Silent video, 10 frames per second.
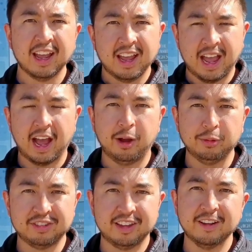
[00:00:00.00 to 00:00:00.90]
how
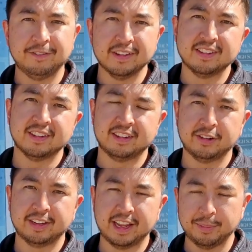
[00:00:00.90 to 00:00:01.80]
stiff is the steering
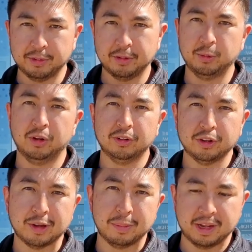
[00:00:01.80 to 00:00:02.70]
damper? Well, you
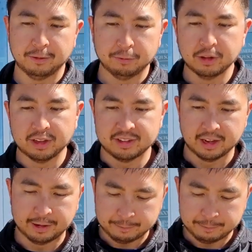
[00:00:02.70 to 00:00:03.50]
can make it really stiff.